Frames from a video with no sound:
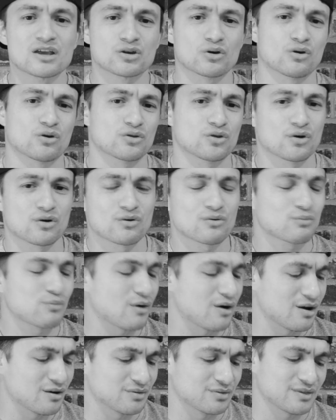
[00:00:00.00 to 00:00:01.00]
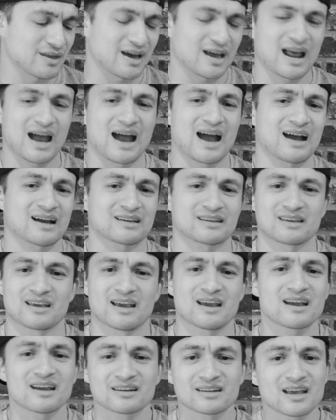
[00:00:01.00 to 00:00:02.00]
You're the one that I
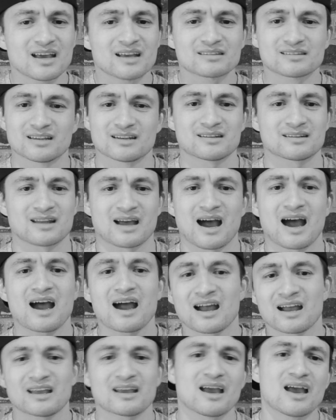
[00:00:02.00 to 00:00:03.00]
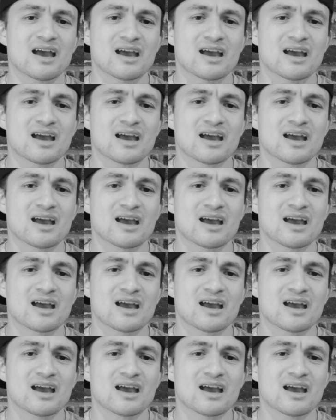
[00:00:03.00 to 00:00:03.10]
can't deny.